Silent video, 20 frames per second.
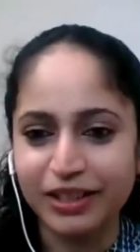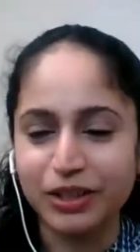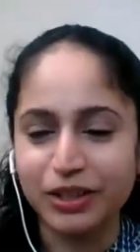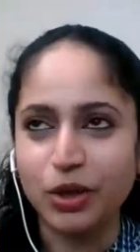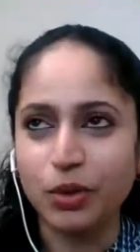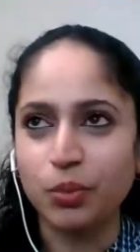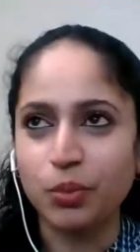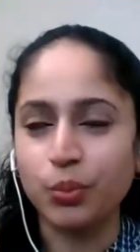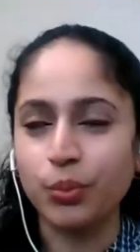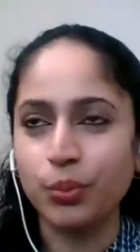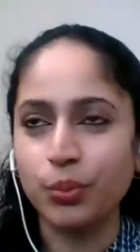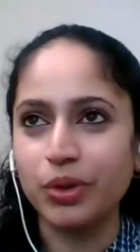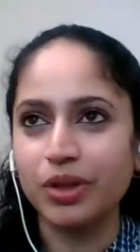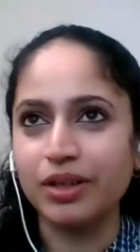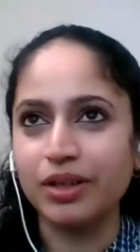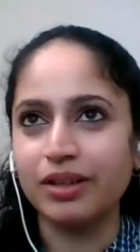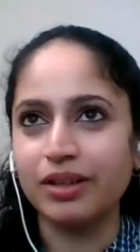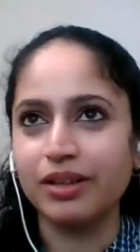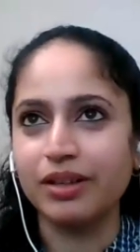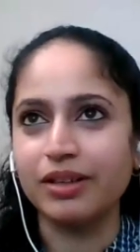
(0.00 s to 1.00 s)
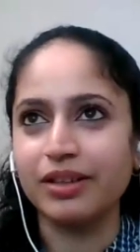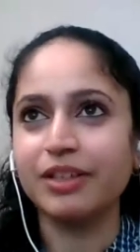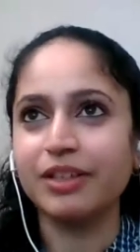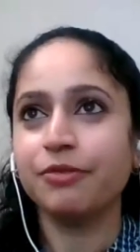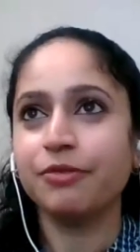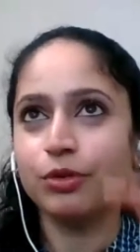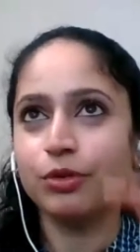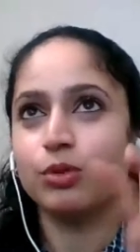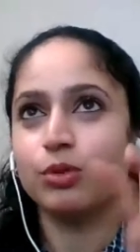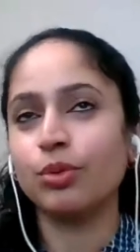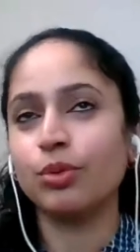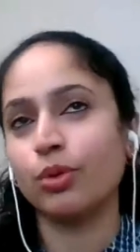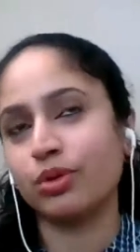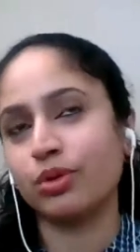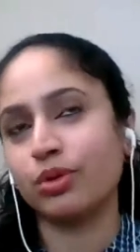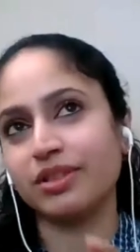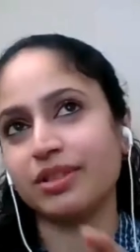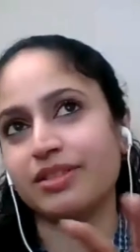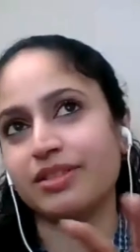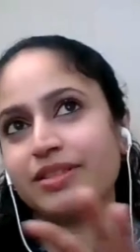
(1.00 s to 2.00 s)
Now, if you
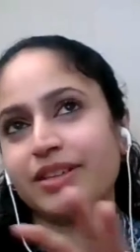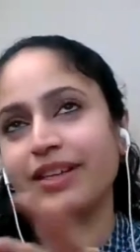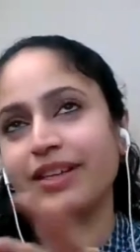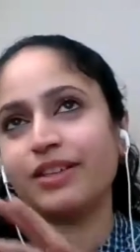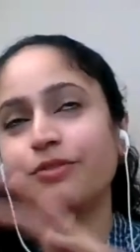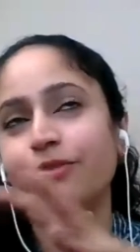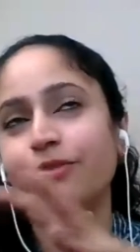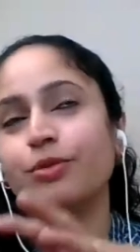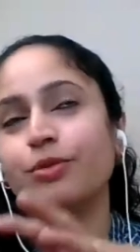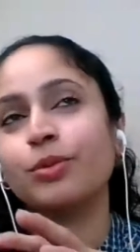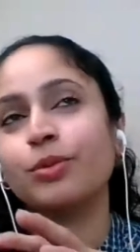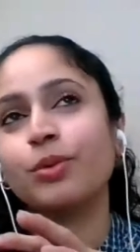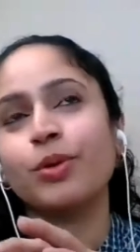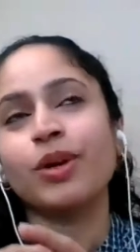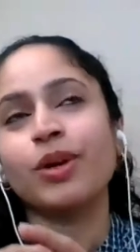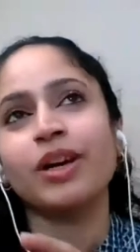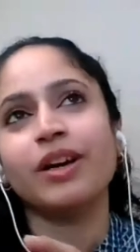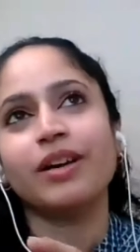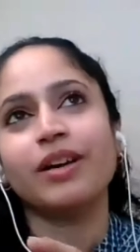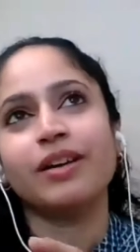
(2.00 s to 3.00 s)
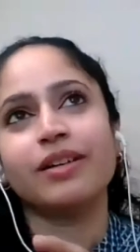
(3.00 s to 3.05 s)
notice, right, if you know,